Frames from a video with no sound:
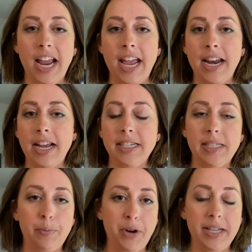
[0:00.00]
and I
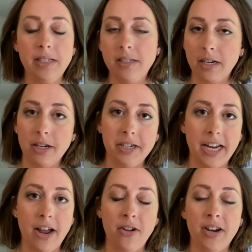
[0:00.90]
spray the sticker
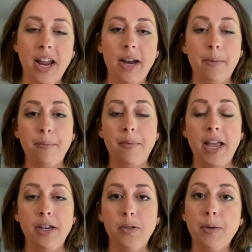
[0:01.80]
down
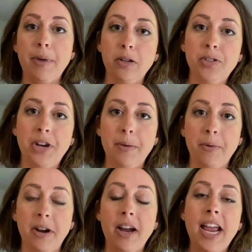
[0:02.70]
and use a metal
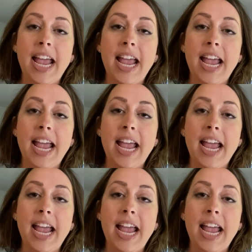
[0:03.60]
scraper,